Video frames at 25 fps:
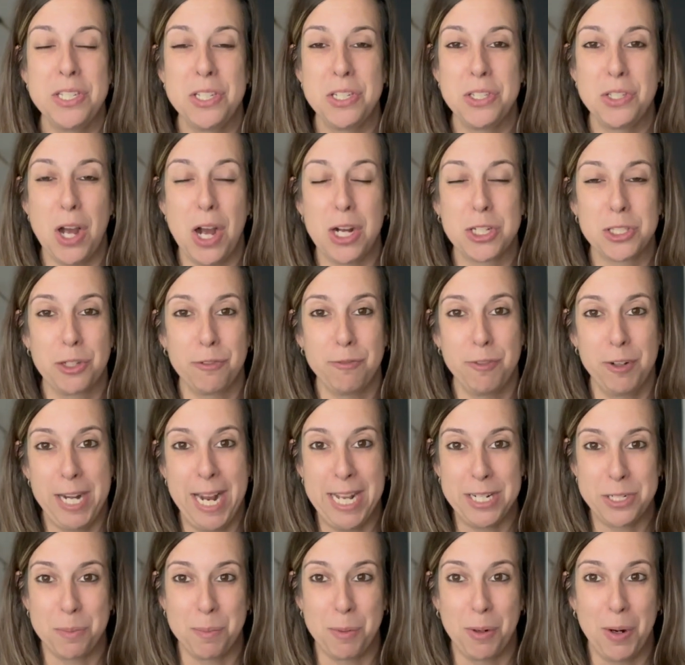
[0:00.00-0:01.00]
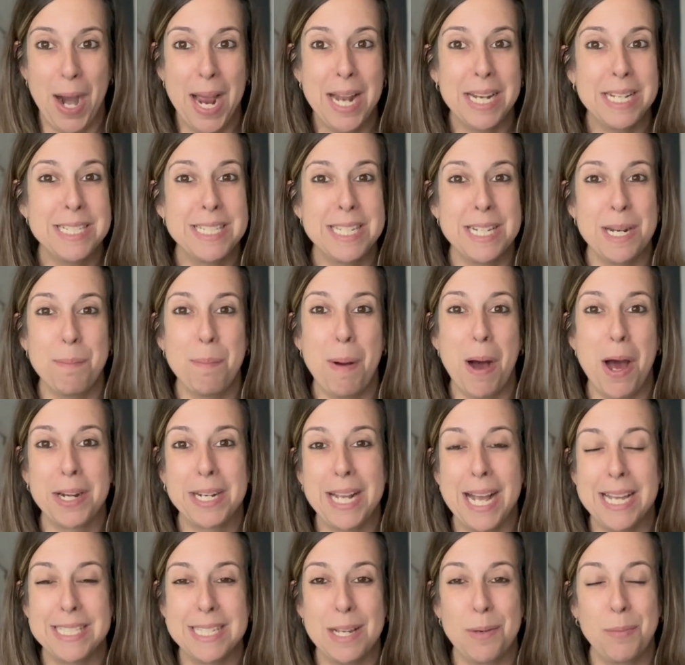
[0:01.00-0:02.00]
to Dr. Fernanda Morales in a
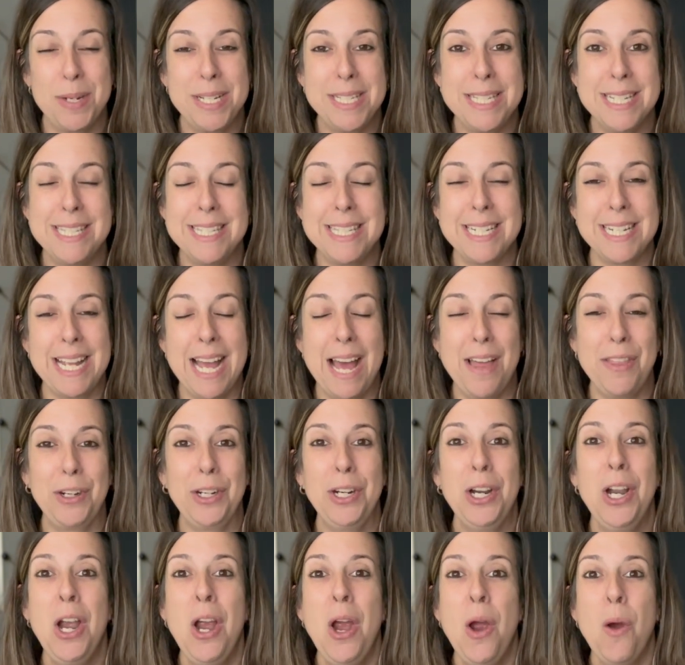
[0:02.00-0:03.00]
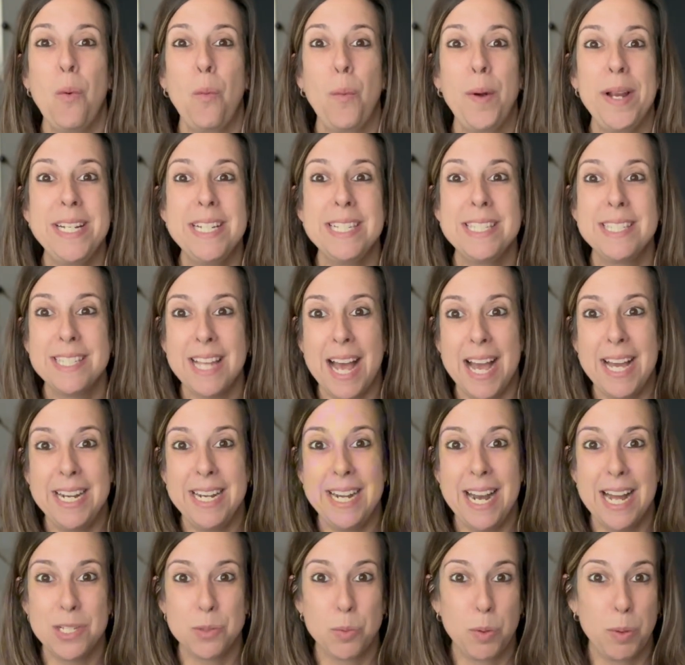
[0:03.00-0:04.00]
podcast that we did together, we
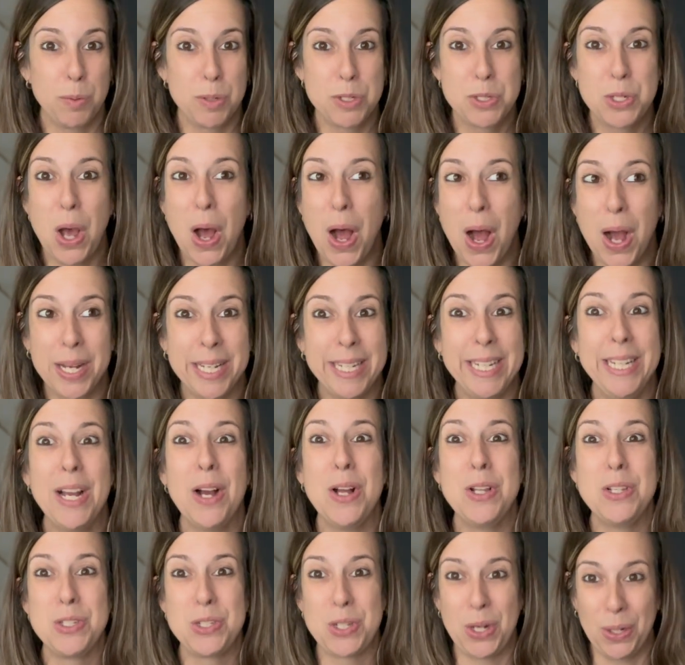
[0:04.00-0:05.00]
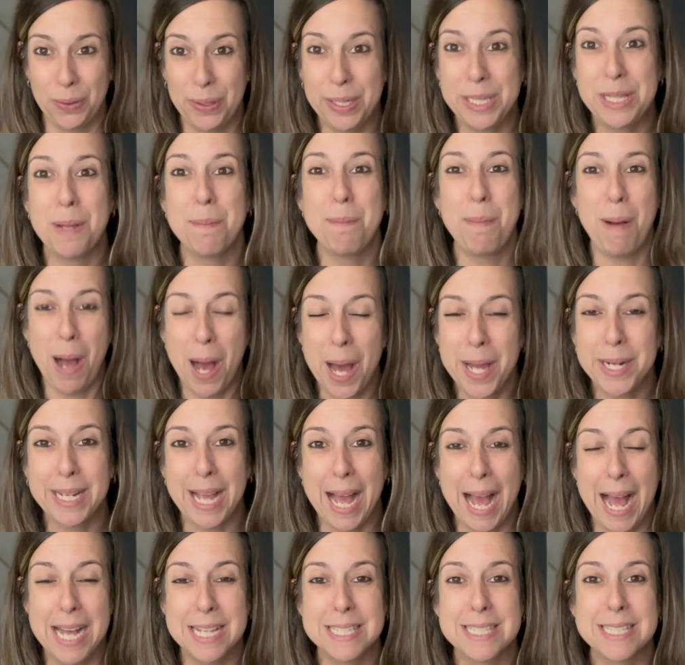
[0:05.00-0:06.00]
decided as we were talking during the
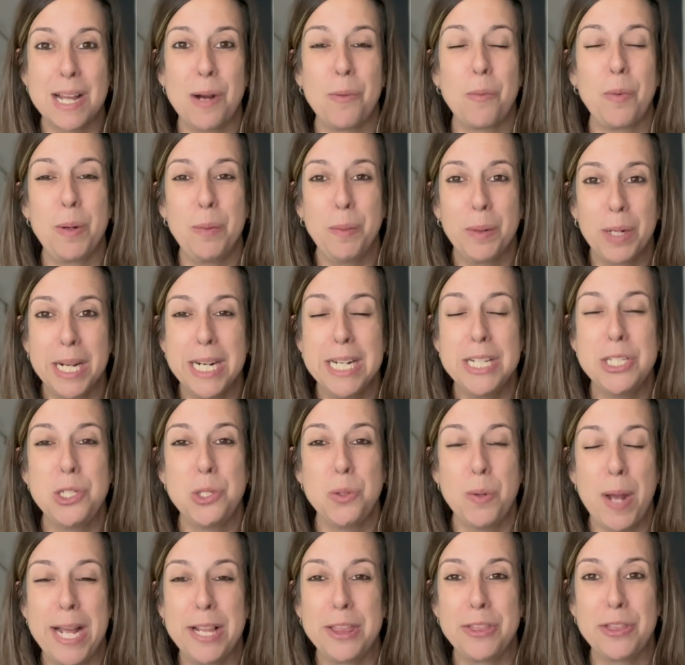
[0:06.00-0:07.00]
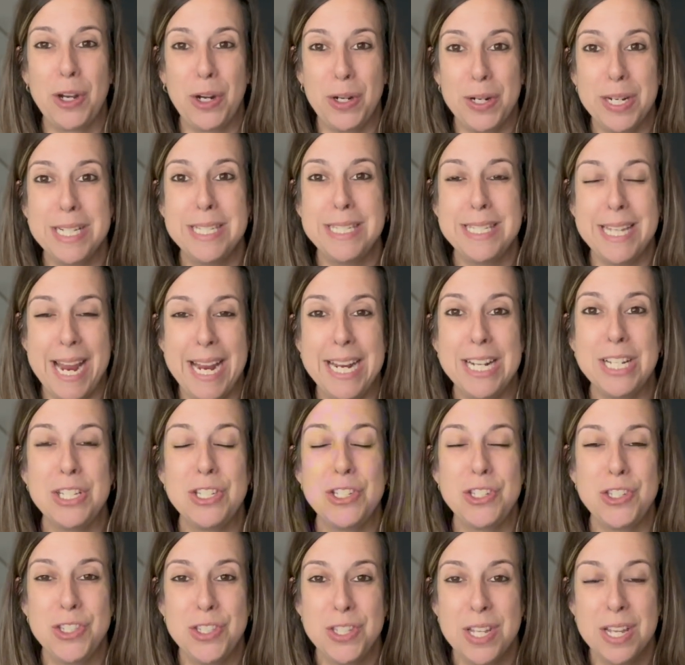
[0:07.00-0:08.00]
podcast that we were going to do a 30-day
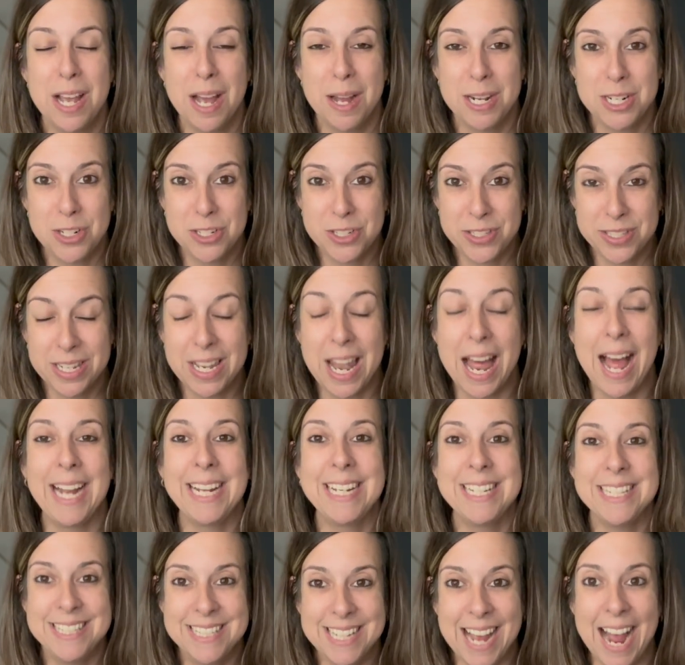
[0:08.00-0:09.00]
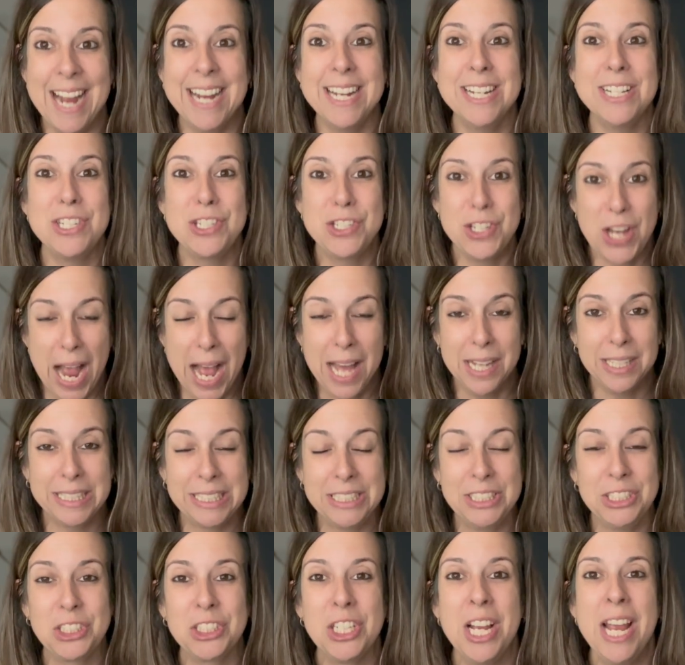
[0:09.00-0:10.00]
lion diet
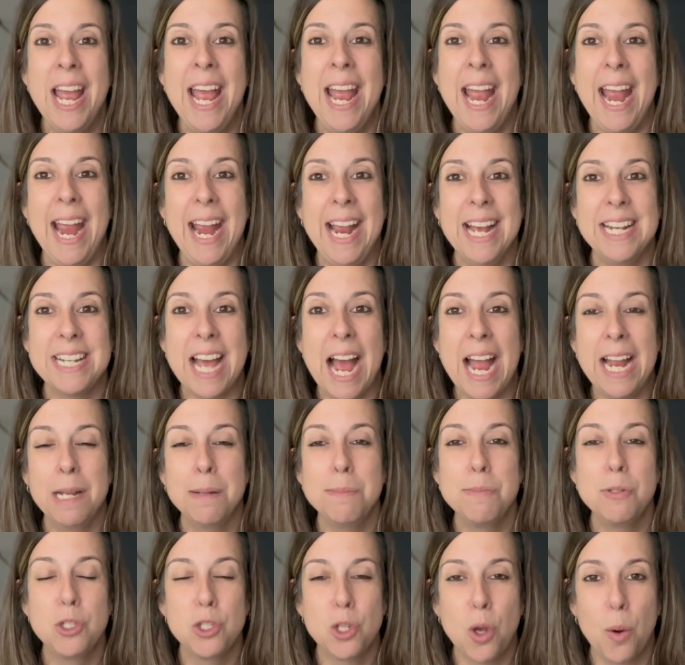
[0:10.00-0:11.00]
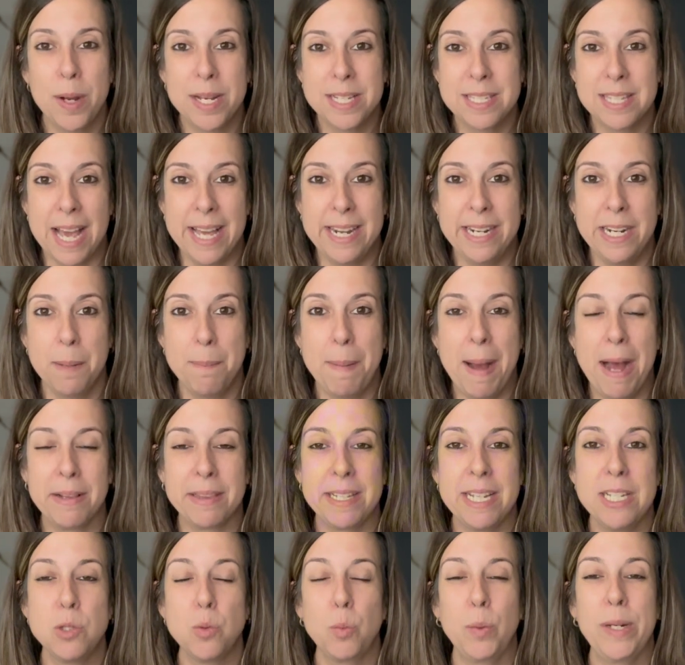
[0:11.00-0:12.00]
challenge. And I am so excited about
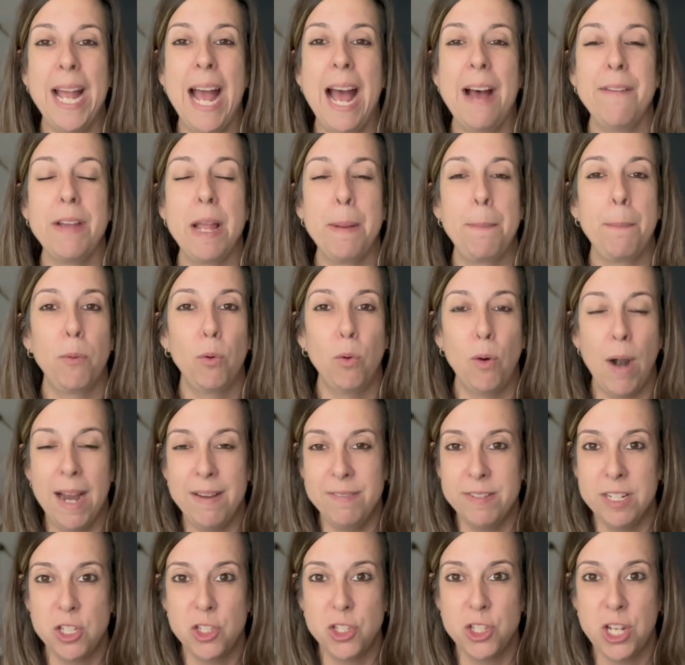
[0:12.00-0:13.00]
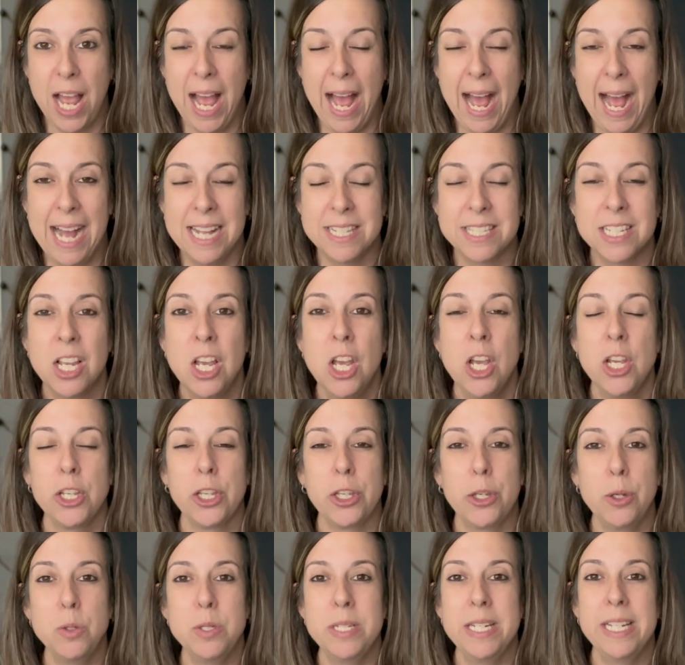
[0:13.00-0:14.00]
this. We have a private chat
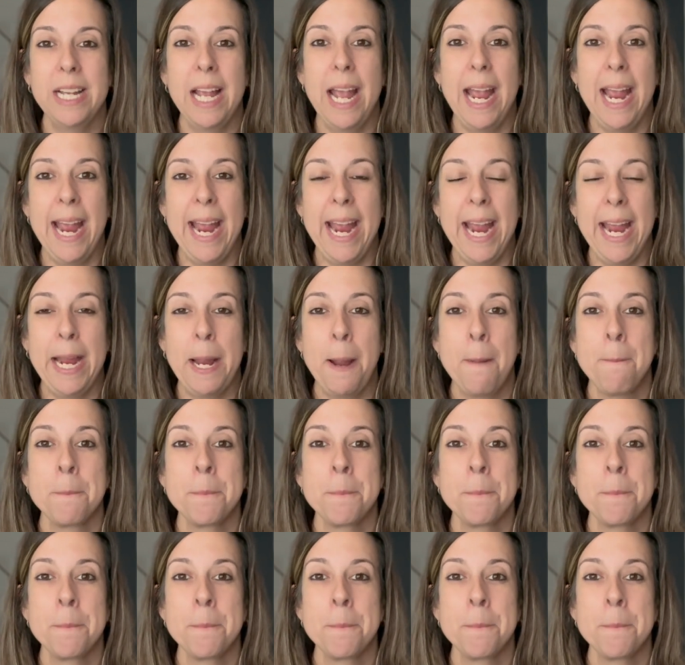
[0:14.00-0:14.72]
using a